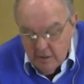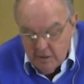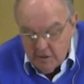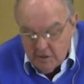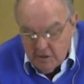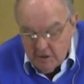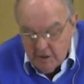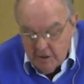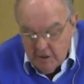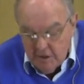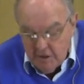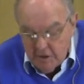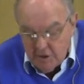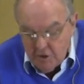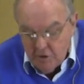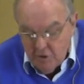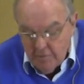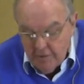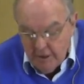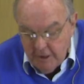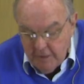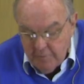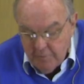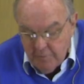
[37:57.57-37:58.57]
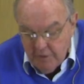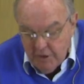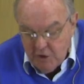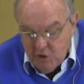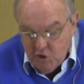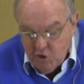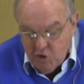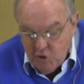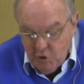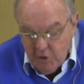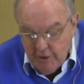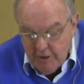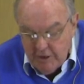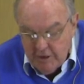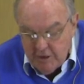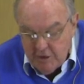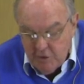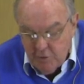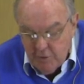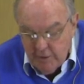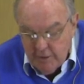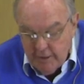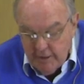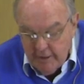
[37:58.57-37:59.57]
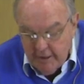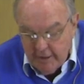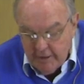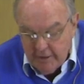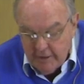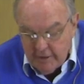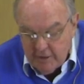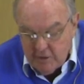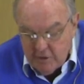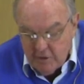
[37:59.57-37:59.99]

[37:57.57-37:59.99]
so that you might be joined to another,